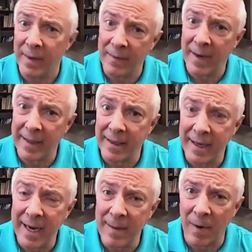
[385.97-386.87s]
They've got the
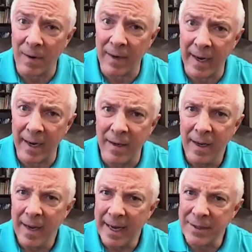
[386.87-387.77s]
take part down,
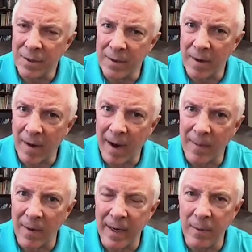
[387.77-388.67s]
and so they're
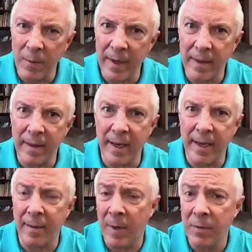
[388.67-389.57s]
operating with
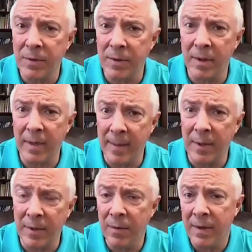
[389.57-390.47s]
an emotional
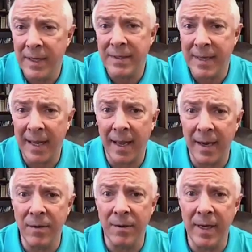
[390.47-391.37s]
immaturity. It's kind of
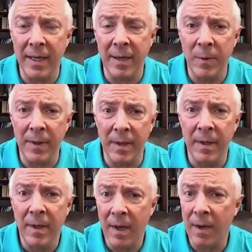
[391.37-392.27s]
like you're dealing with
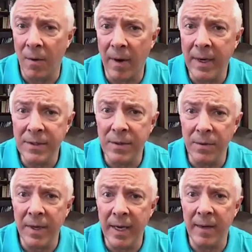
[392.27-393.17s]
a grade
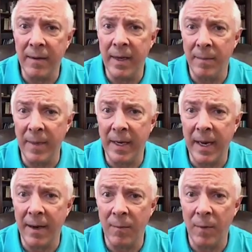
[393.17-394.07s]
school kid in many
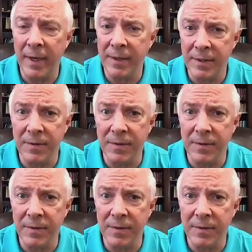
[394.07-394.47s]
kind of ways.